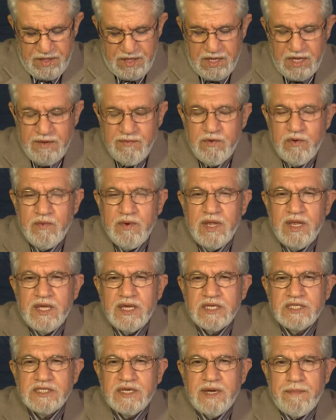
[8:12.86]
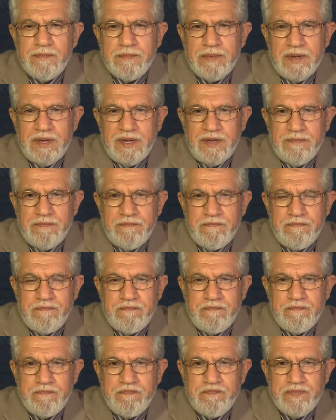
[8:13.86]
Give you one example.
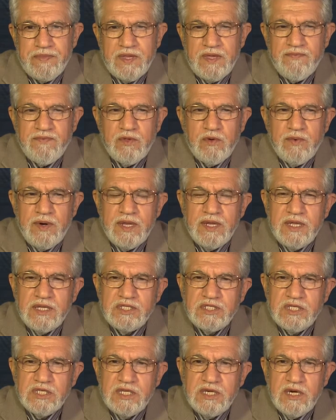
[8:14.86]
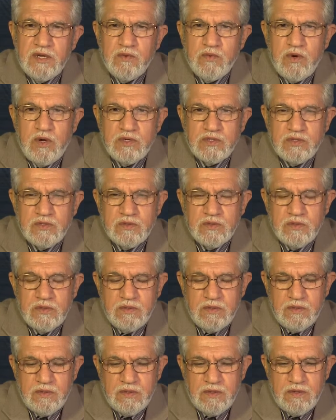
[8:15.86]
If the one engineer wants
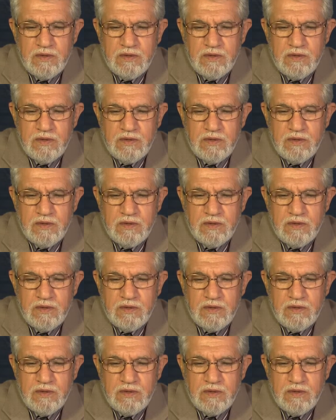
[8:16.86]
to